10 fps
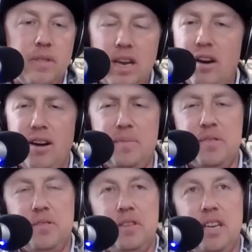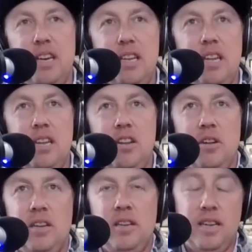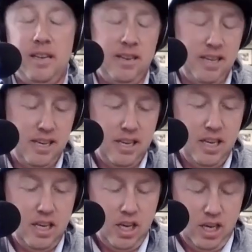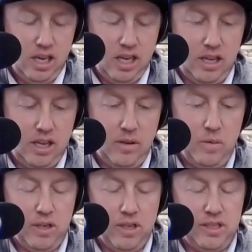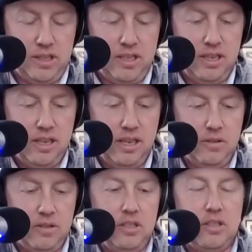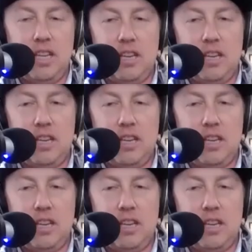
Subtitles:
Oh, absolutely. And, you know, and it was interesting.